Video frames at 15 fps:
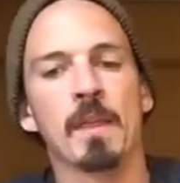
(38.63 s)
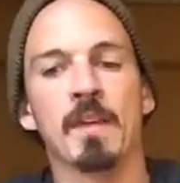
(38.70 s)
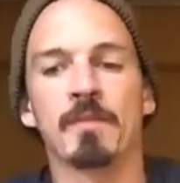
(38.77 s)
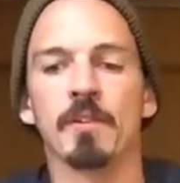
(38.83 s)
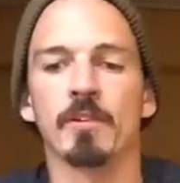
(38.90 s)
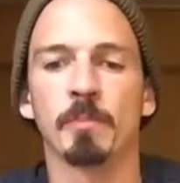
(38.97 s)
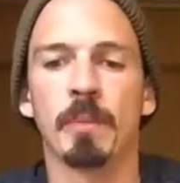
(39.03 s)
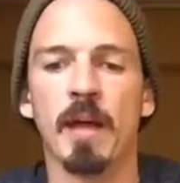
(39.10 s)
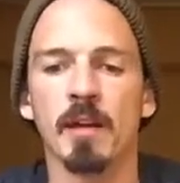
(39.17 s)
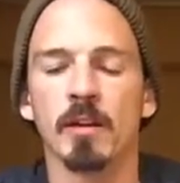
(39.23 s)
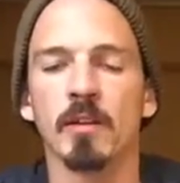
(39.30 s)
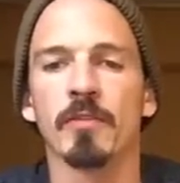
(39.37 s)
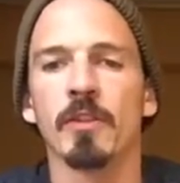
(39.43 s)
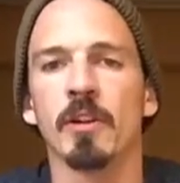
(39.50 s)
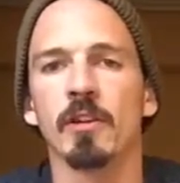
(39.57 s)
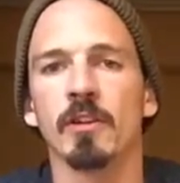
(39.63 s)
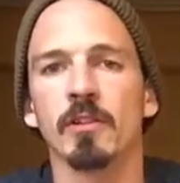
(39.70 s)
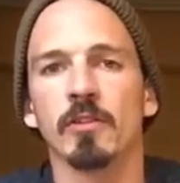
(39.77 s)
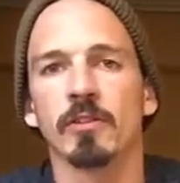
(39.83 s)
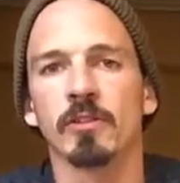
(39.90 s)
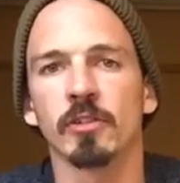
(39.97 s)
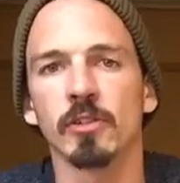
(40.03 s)
if it's bad enough that it
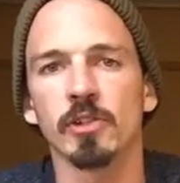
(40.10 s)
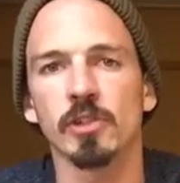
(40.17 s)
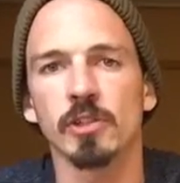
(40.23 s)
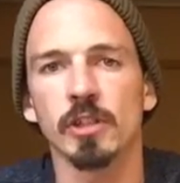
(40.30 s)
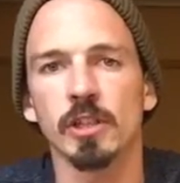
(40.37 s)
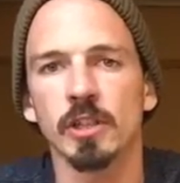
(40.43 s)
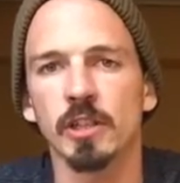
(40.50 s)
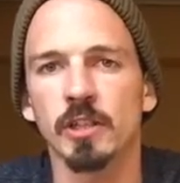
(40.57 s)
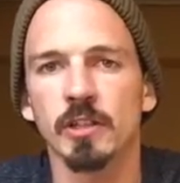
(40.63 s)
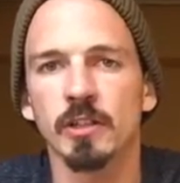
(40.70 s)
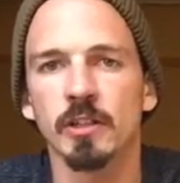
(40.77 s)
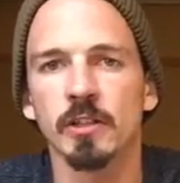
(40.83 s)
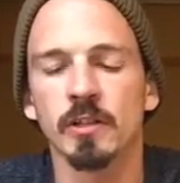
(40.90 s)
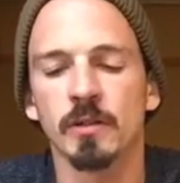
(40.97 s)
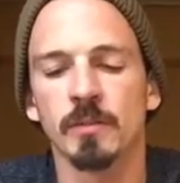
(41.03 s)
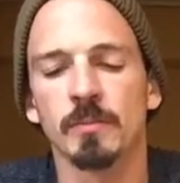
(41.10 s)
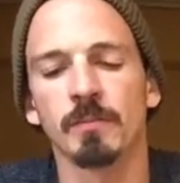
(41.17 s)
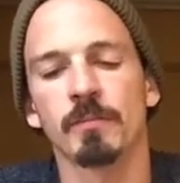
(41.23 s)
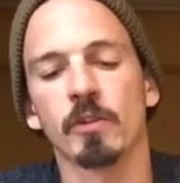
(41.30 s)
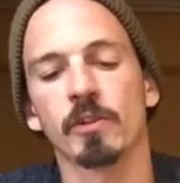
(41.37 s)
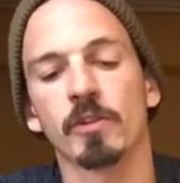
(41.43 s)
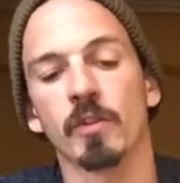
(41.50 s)
needs surgery,
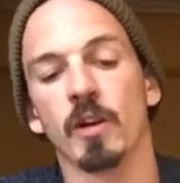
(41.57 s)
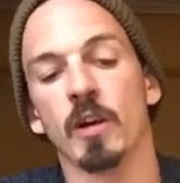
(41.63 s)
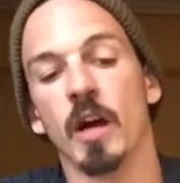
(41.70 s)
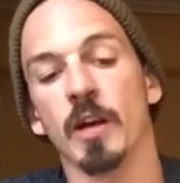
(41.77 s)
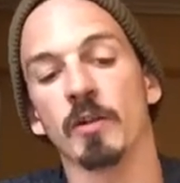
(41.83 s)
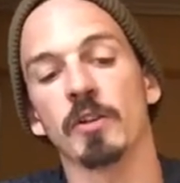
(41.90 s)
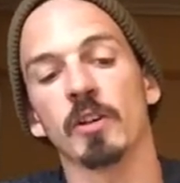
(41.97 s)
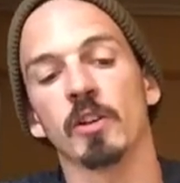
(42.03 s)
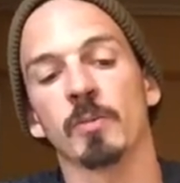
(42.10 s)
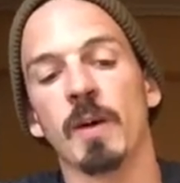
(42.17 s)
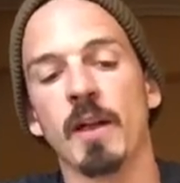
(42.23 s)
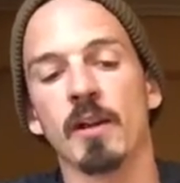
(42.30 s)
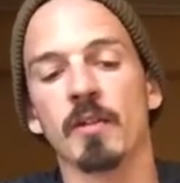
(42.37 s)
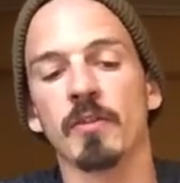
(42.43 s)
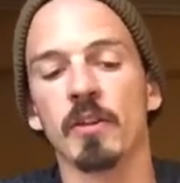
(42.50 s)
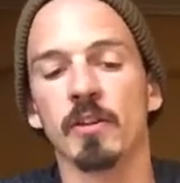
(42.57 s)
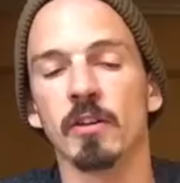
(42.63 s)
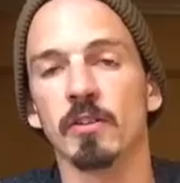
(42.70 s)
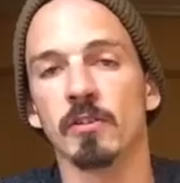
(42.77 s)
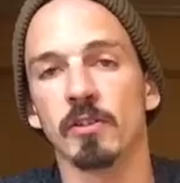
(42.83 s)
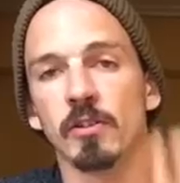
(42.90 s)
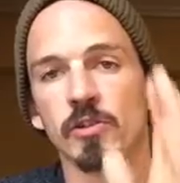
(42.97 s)
first of all, I don't think it's bad enough that it
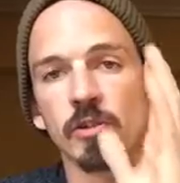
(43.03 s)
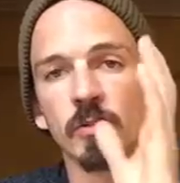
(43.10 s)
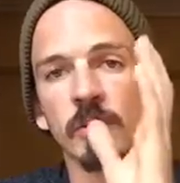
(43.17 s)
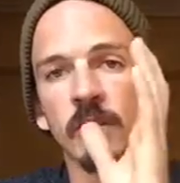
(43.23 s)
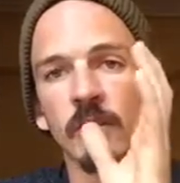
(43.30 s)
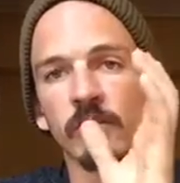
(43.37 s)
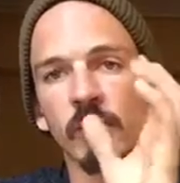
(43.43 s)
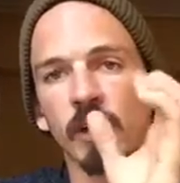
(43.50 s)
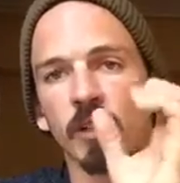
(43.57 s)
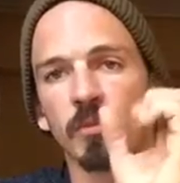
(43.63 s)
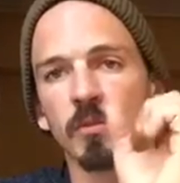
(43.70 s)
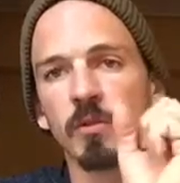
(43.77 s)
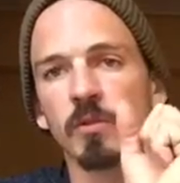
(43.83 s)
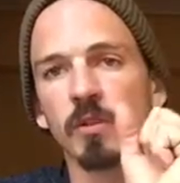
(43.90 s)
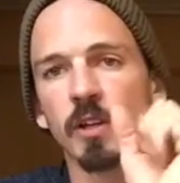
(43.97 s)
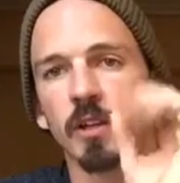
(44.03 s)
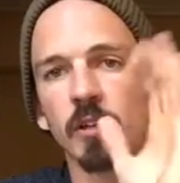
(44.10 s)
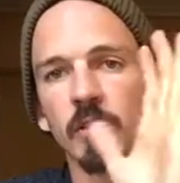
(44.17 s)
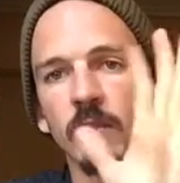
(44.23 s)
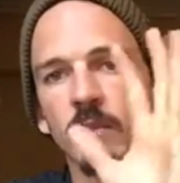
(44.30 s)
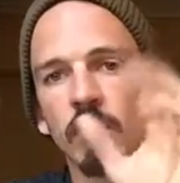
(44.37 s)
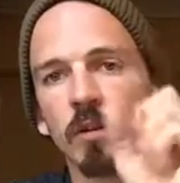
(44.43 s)
needs surgery because I can move
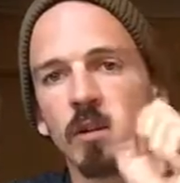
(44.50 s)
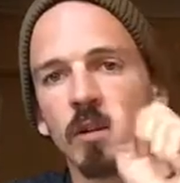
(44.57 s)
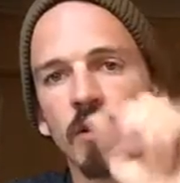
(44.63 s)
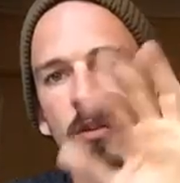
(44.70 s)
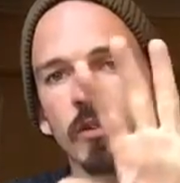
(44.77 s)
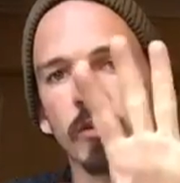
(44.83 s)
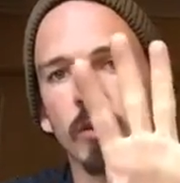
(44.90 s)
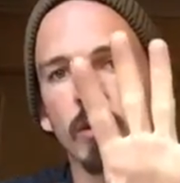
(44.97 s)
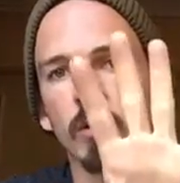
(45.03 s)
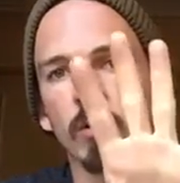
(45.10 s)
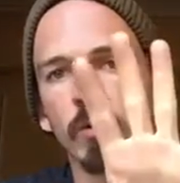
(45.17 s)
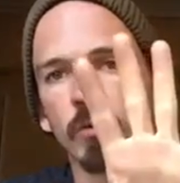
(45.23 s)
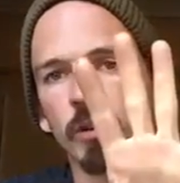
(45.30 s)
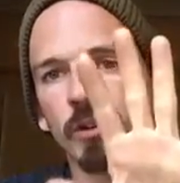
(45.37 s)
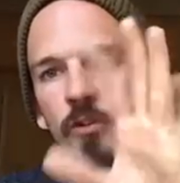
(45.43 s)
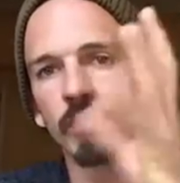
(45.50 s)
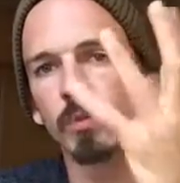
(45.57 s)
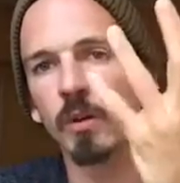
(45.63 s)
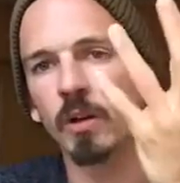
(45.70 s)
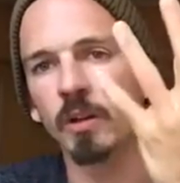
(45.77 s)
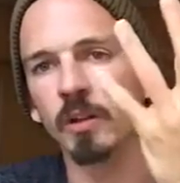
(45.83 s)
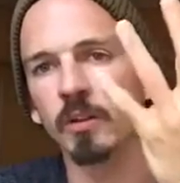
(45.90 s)
it. There's no real
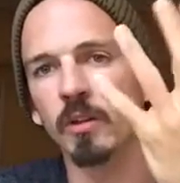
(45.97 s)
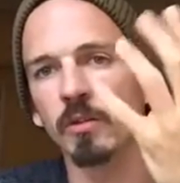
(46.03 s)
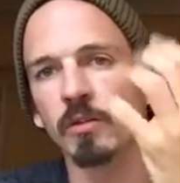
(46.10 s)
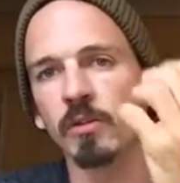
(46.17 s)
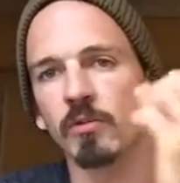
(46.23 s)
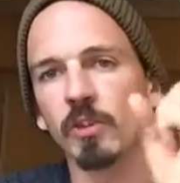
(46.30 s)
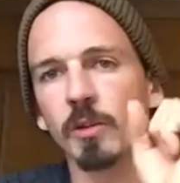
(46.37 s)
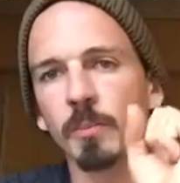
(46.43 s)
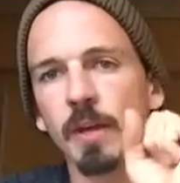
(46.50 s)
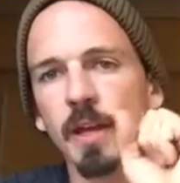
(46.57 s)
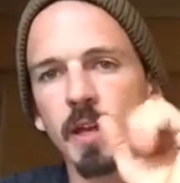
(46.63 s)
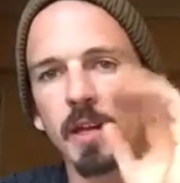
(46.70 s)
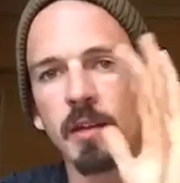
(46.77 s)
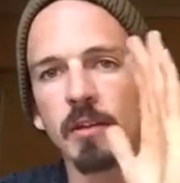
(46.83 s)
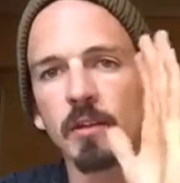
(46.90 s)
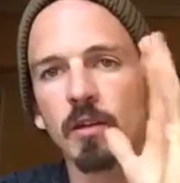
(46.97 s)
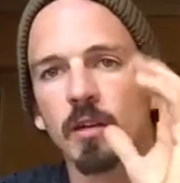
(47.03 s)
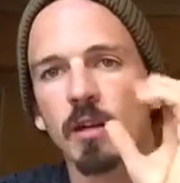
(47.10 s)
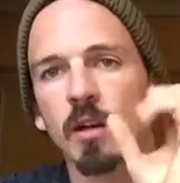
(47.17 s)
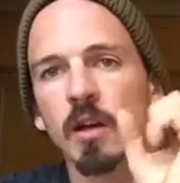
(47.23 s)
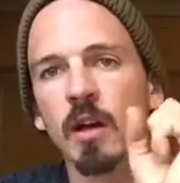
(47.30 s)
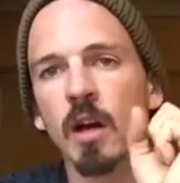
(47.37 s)
swelling, no severe pain.
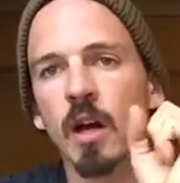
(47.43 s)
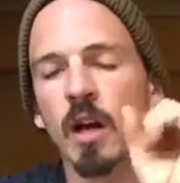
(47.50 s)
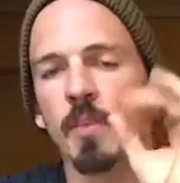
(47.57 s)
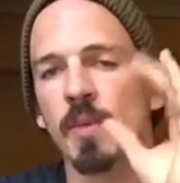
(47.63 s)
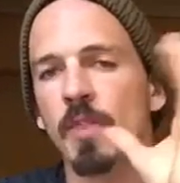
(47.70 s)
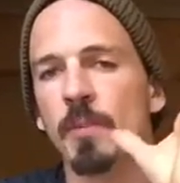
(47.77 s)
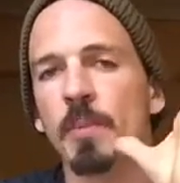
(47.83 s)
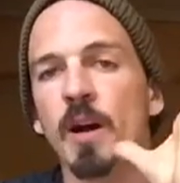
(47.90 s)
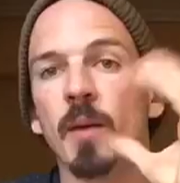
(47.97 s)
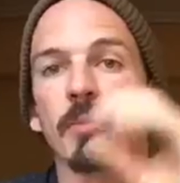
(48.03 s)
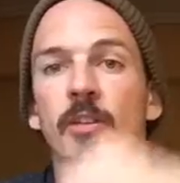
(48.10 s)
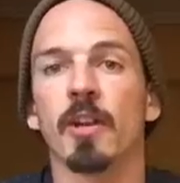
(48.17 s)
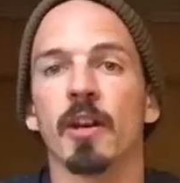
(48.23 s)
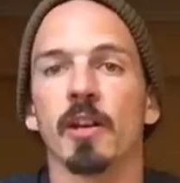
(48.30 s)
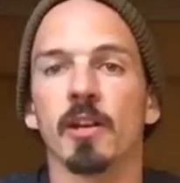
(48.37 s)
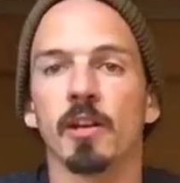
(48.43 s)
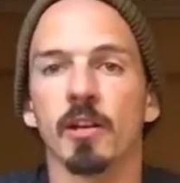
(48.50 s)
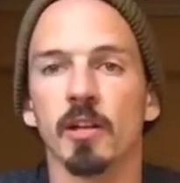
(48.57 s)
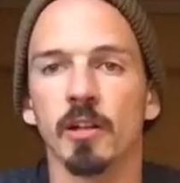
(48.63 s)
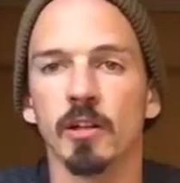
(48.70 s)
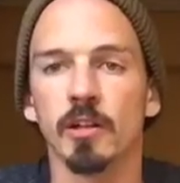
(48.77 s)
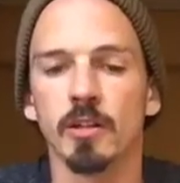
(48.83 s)
And the pop that I
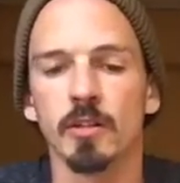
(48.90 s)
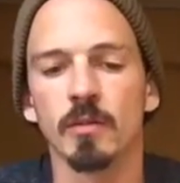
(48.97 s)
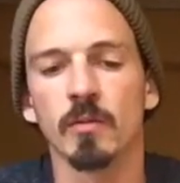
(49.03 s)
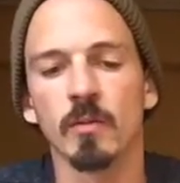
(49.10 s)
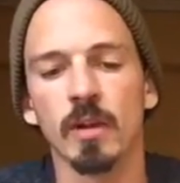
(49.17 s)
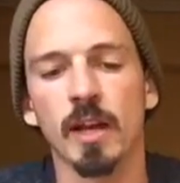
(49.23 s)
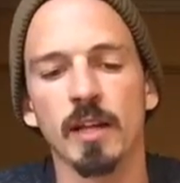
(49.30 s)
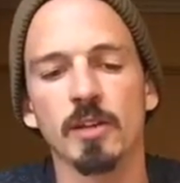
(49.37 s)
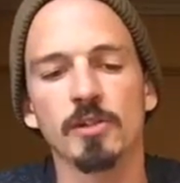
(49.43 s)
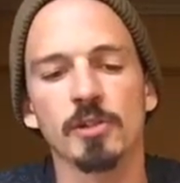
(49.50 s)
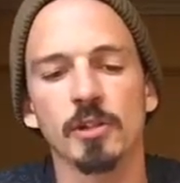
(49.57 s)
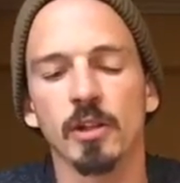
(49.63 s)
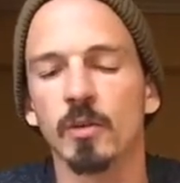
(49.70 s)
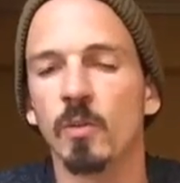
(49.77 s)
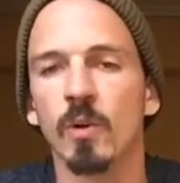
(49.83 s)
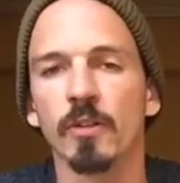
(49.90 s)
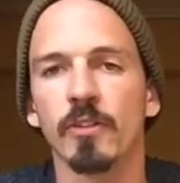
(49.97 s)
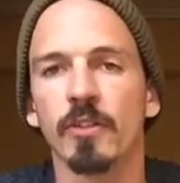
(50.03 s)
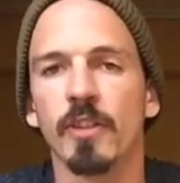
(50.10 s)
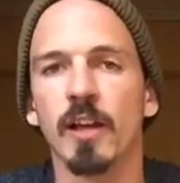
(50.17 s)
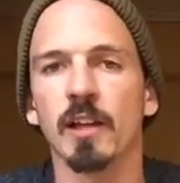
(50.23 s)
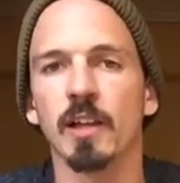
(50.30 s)
heard when I injured it
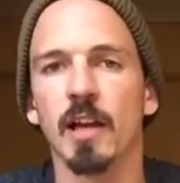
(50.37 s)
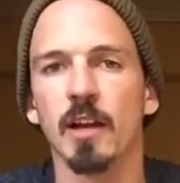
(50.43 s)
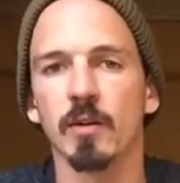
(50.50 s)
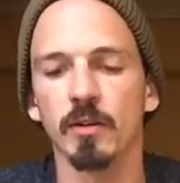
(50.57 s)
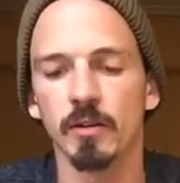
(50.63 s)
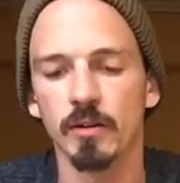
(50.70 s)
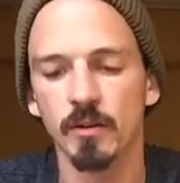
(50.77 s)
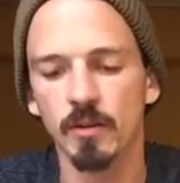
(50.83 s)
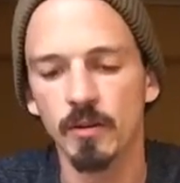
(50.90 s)
wasn't that loud.